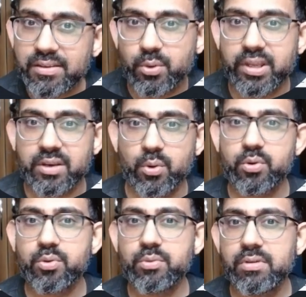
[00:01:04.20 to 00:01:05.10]
you can go
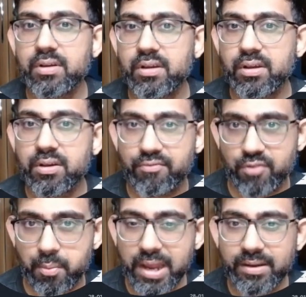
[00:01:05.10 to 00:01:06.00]
to
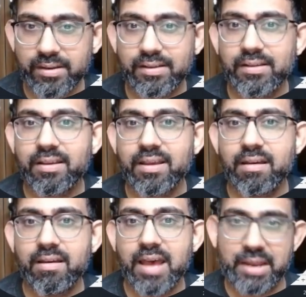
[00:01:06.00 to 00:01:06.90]
format,
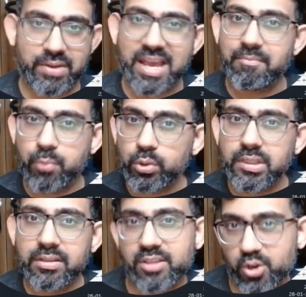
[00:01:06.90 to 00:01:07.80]
and we have
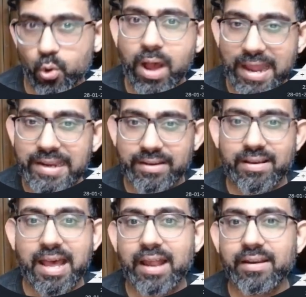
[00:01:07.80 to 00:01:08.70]
both the row height
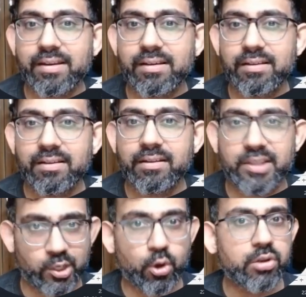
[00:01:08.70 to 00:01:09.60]
and
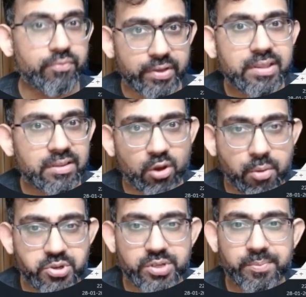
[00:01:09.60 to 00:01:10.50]
the column width
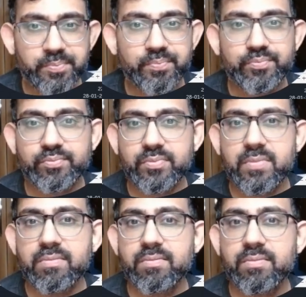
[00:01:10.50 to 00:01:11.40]
option.
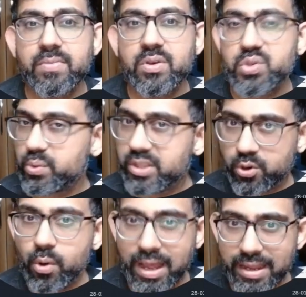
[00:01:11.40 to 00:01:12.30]
So in the
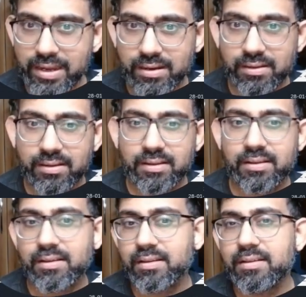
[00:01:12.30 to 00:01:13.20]
row height,
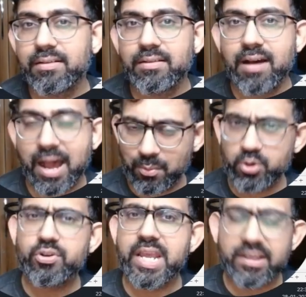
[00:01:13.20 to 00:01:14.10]
I
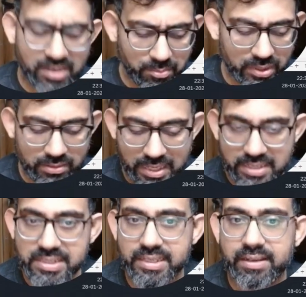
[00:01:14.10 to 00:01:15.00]
want to take a number,
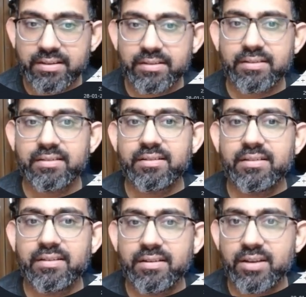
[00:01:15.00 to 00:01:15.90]
let us say
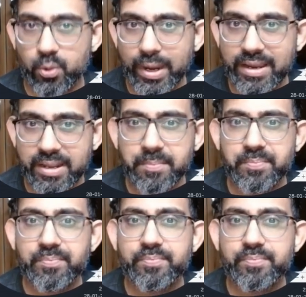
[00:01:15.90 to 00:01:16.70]
20.